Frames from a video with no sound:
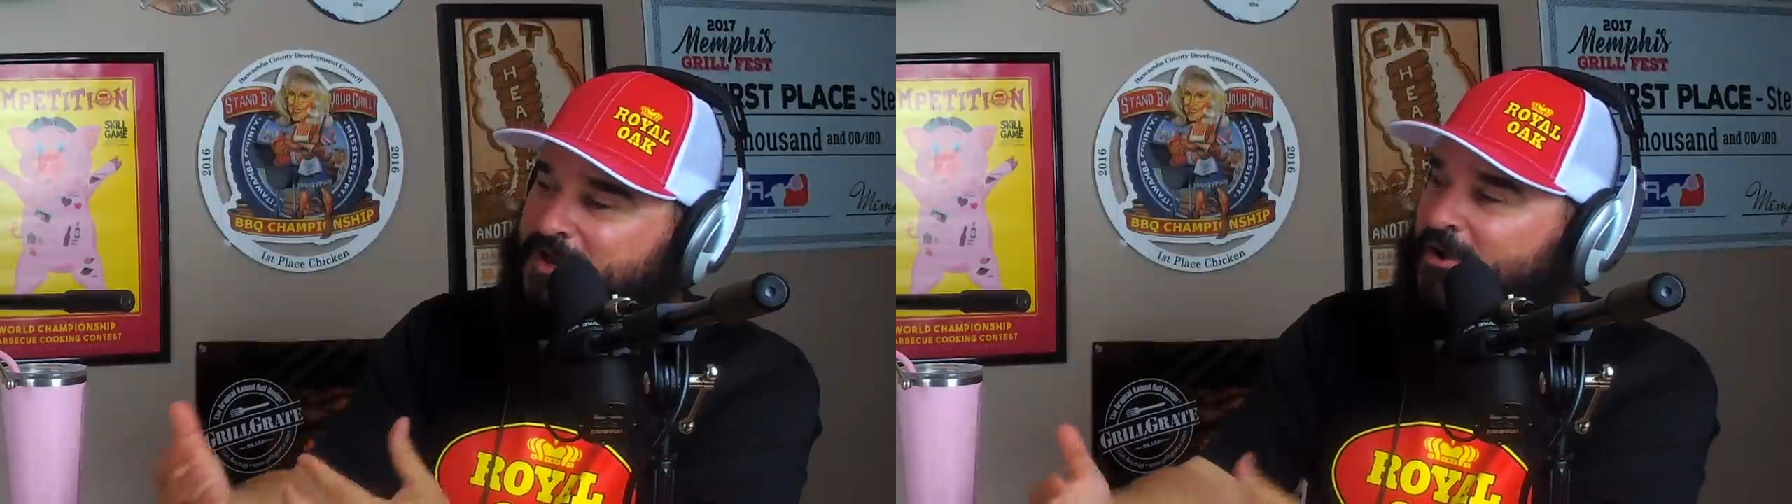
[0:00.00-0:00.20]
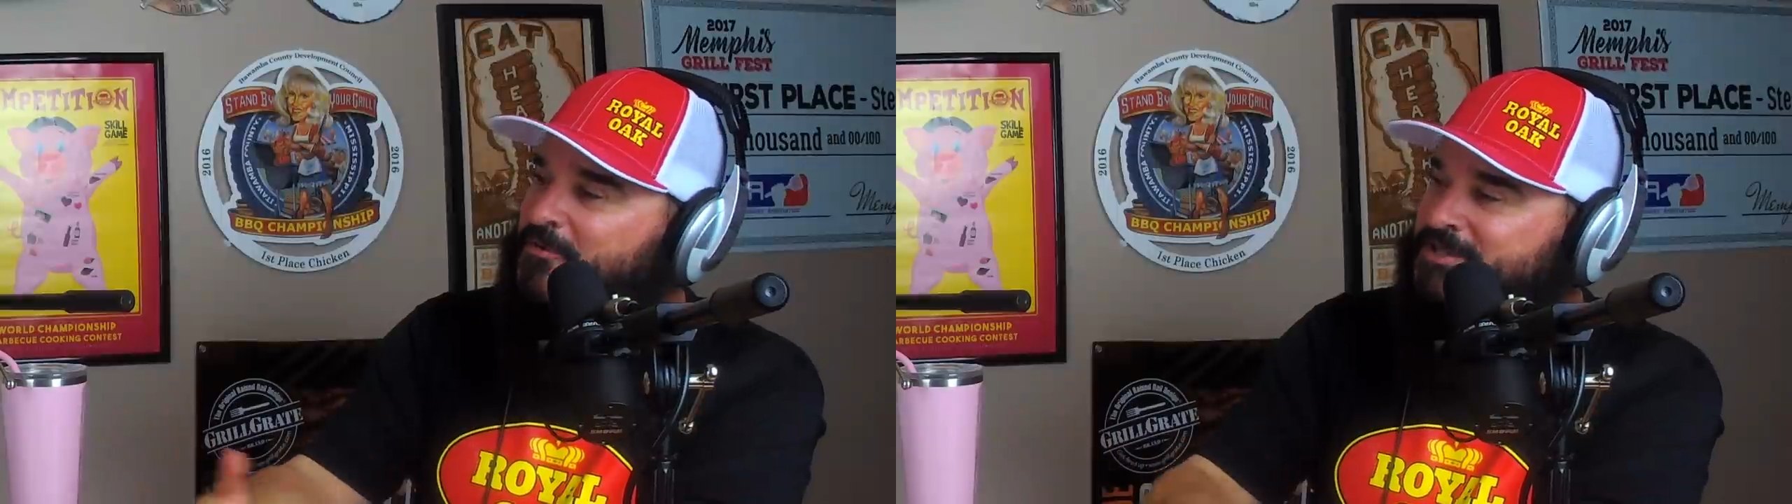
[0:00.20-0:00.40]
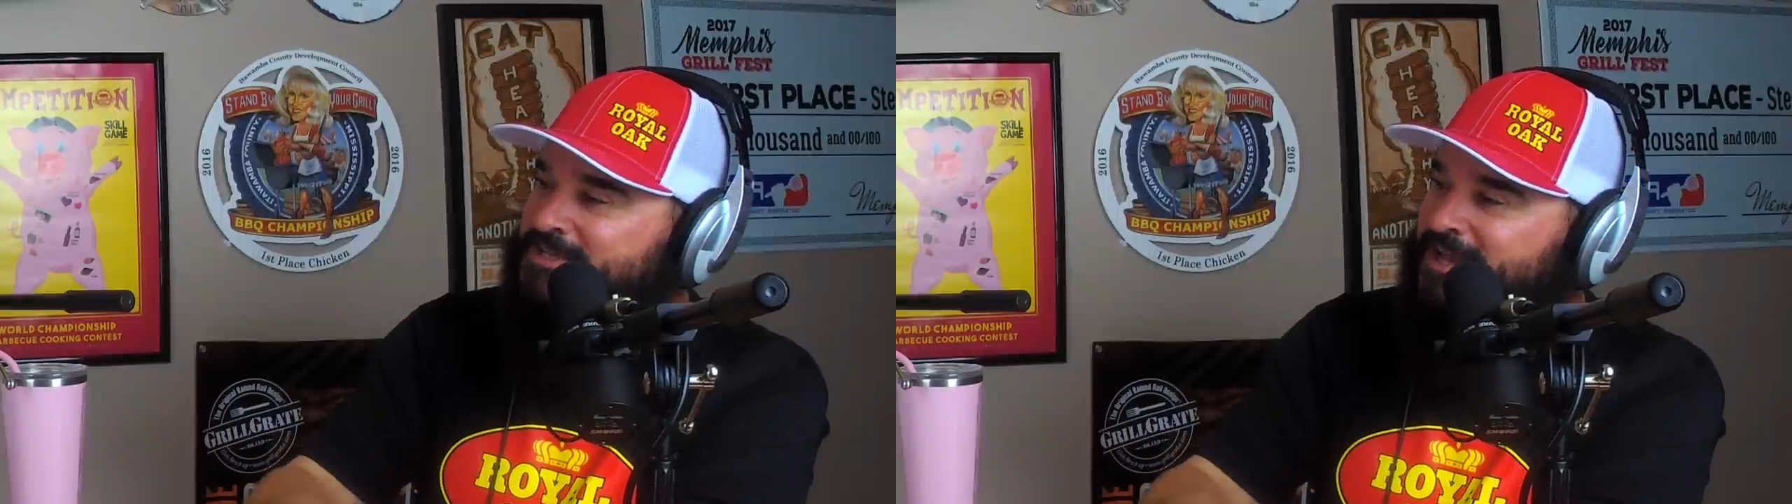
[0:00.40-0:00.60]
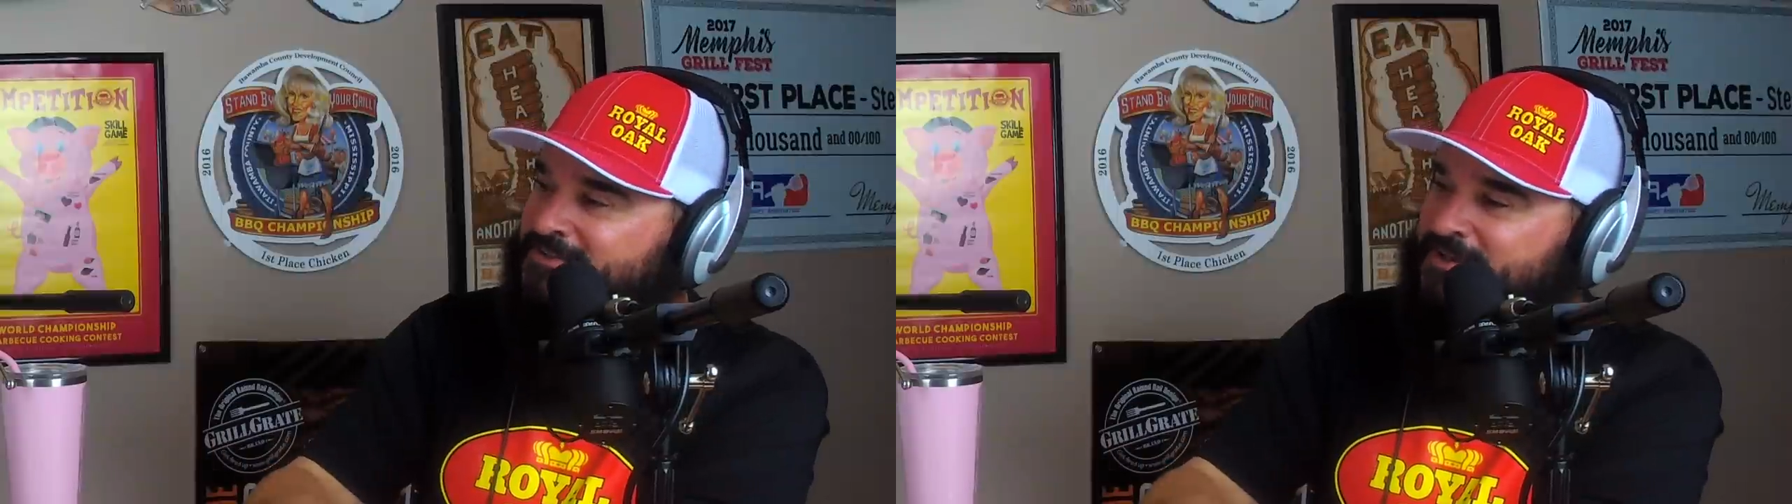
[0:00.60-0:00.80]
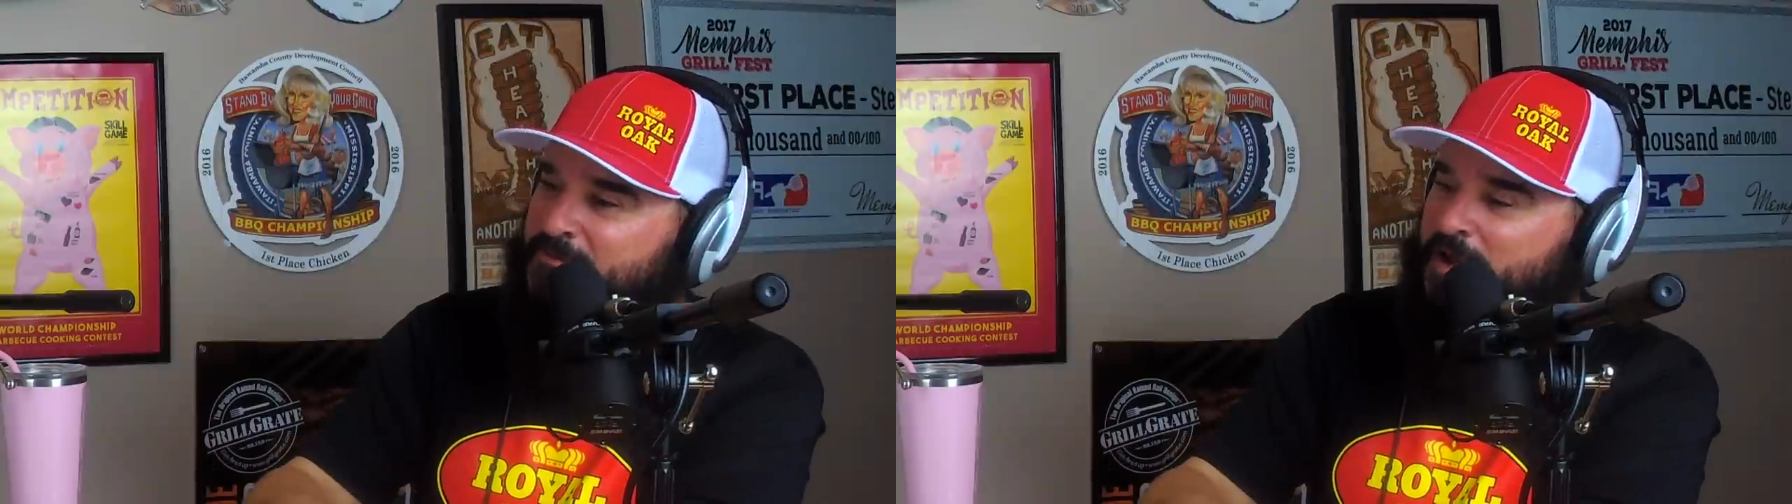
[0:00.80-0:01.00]
I always
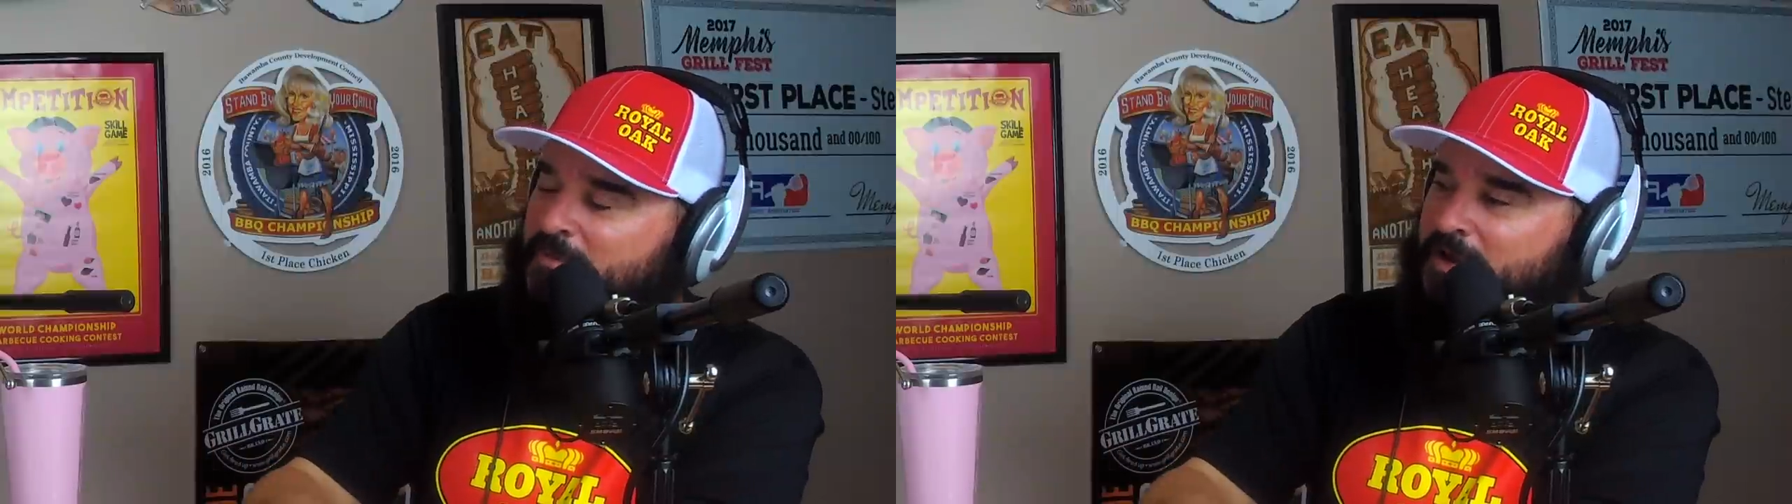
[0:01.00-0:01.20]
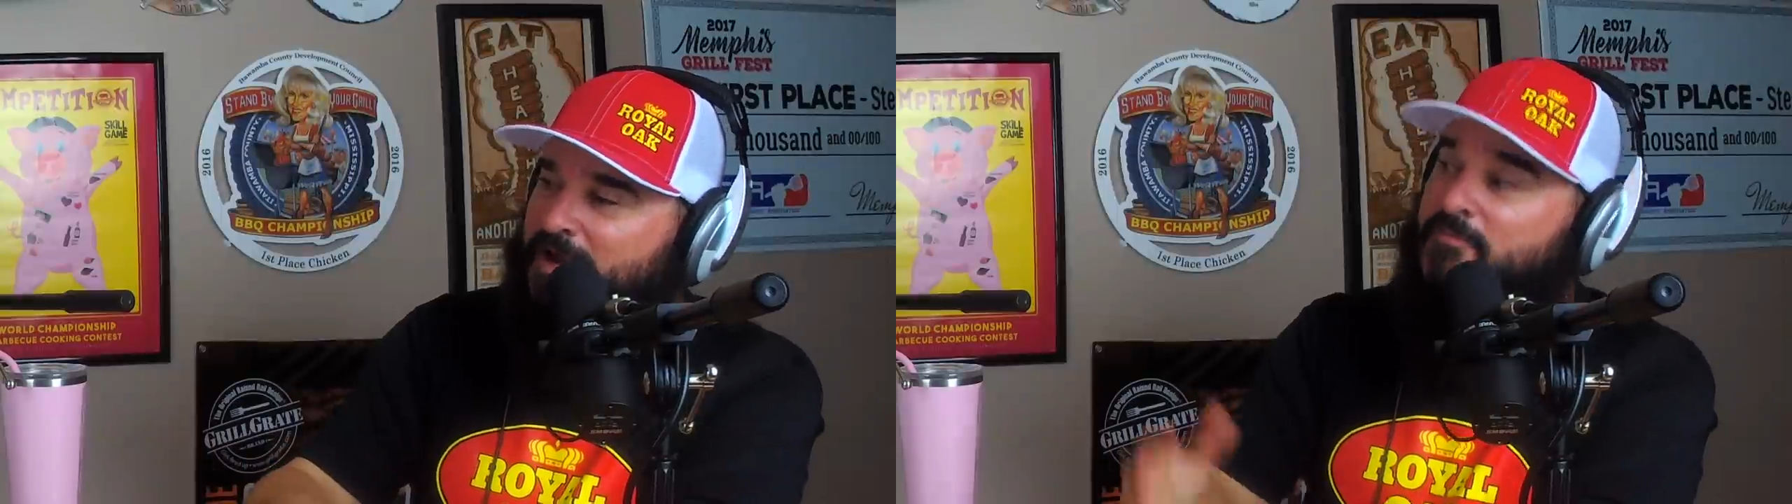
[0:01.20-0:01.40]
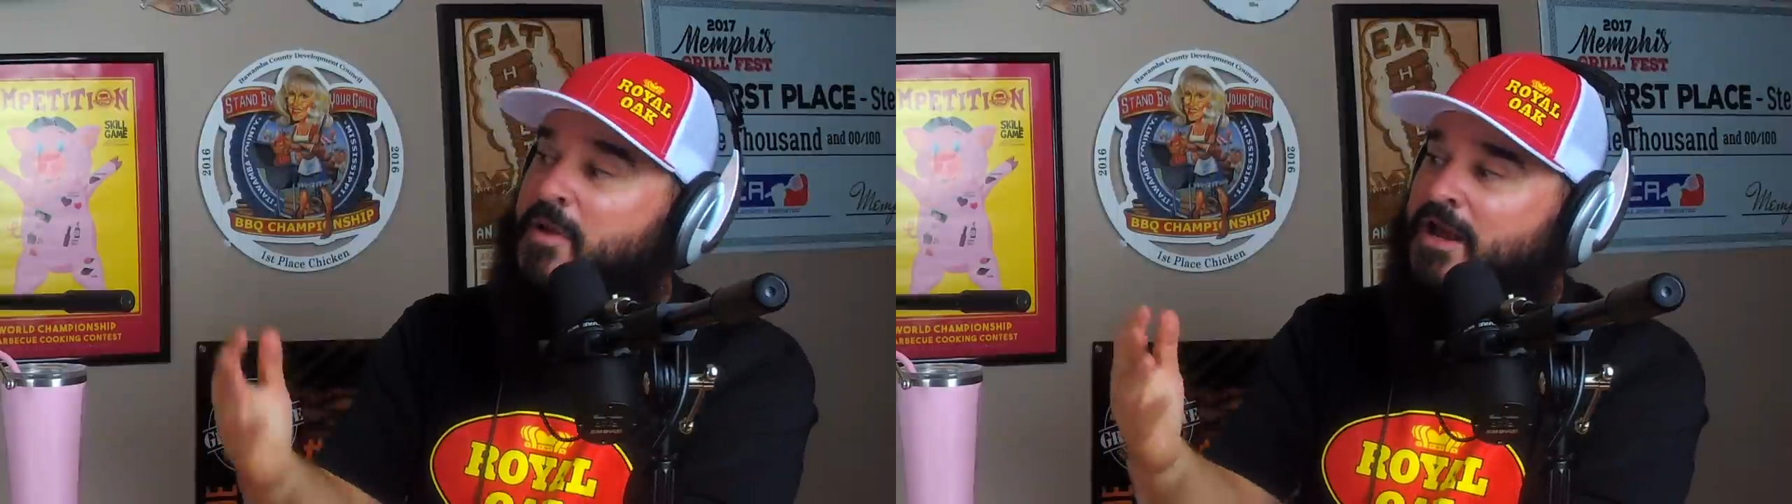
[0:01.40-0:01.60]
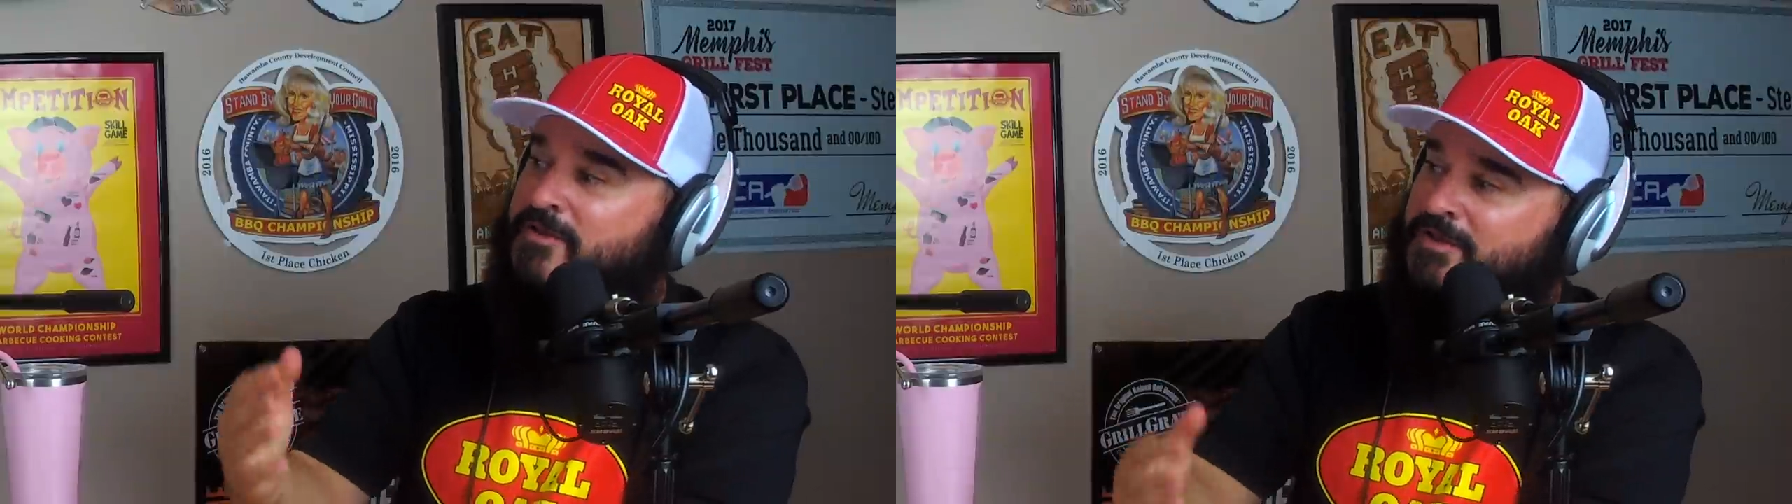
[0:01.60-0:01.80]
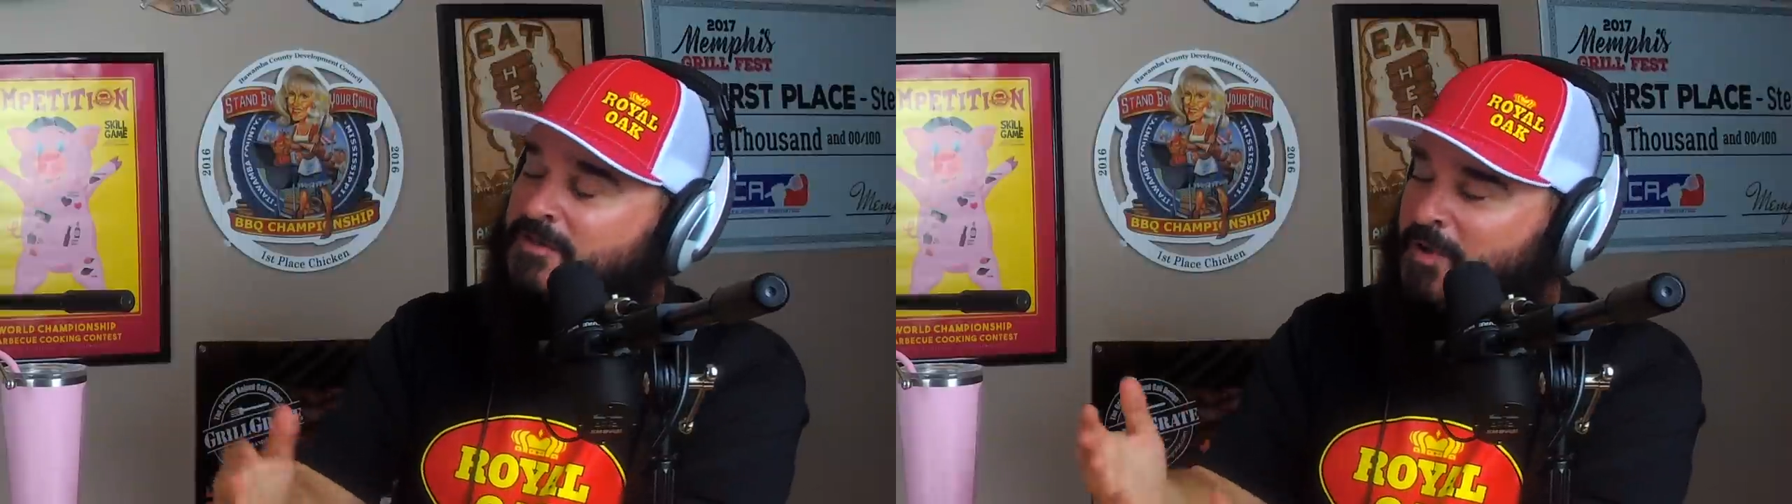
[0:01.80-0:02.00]
ask everybody, I'm like,
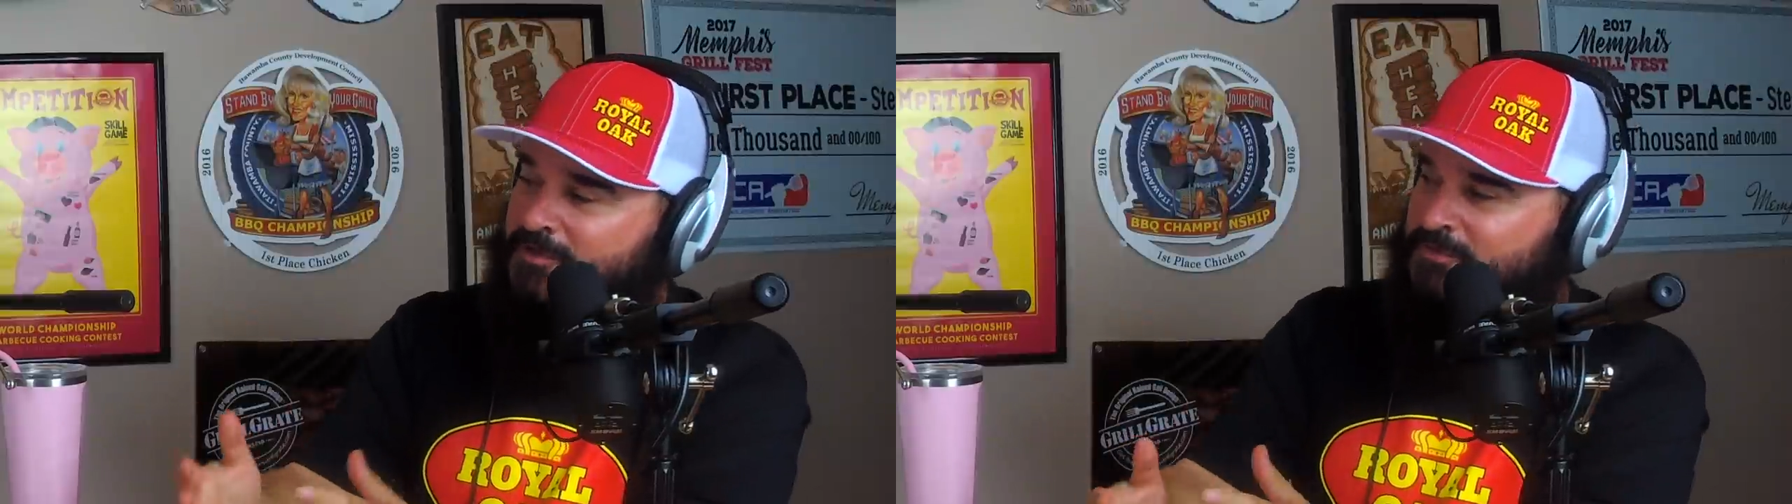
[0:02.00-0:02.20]
everybody, anybody